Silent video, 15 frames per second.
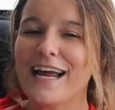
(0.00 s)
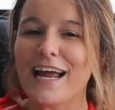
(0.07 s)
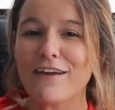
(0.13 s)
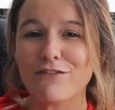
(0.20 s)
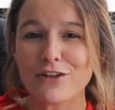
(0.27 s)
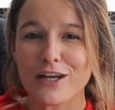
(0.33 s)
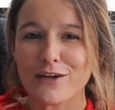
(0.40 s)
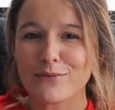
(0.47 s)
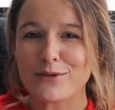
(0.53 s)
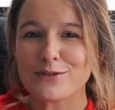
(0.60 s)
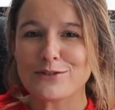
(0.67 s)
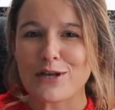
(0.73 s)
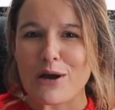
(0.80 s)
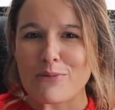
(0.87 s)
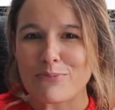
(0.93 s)
If you like what you
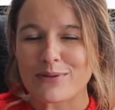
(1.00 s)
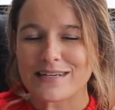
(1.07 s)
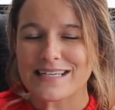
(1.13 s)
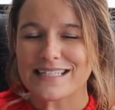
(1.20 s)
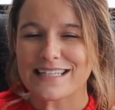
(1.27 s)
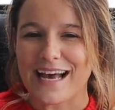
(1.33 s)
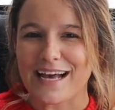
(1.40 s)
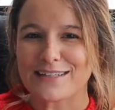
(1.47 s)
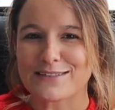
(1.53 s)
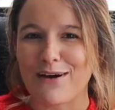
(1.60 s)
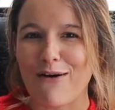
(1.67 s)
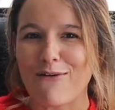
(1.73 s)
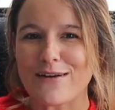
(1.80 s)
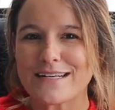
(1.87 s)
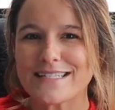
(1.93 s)
saw, please, as
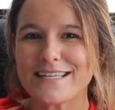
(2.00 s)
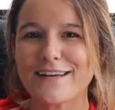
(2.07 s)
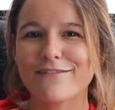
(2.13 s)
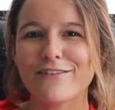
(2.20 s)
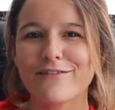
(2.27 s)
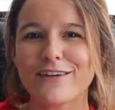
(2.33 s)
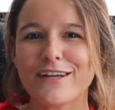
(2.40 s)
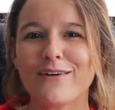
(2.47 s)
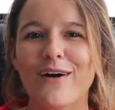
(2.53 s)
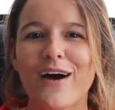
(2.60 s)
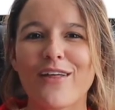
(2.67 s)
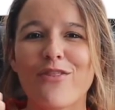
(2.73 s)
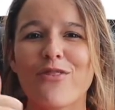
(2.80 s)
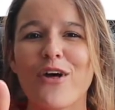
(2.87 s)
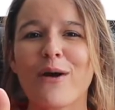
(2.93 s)
always, give the video
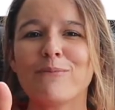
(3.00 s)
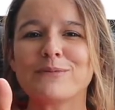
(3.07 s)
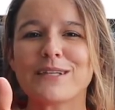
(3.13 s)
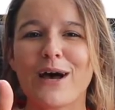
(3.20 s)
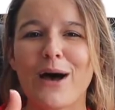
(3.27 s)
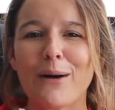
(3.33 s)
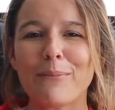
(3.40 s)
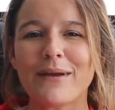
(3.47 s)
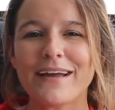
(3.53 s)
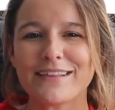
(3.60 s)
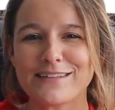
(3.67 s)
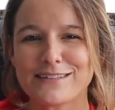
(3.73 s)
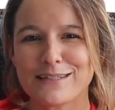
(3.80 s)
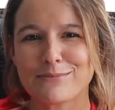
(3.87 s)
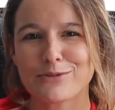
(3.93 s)
a thumbs up, hit
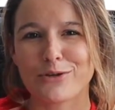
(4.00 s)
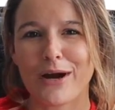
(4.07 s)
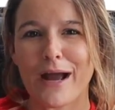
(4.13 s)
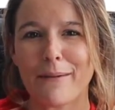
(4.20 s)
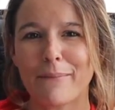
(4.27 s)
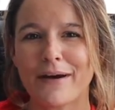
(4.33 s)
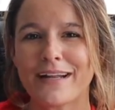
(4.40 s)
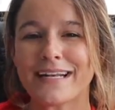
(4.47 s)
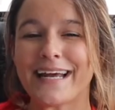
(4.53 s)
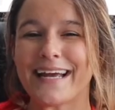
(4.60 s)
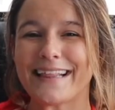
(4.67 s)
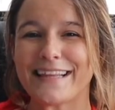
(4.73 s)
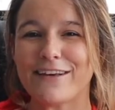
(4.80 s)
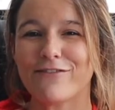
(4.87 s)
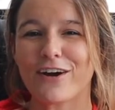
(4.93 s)
the subscribe button,
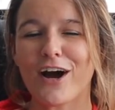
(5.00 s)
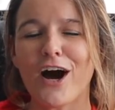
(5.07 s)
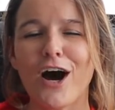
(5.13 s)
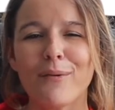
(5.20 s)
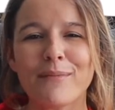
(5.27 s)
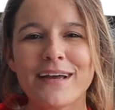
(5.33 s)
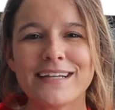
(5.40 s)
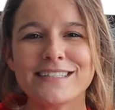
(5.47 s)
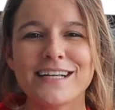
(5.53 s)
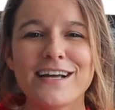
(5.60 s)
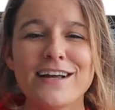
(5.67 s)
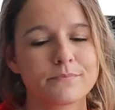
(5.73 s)
and leave a comment.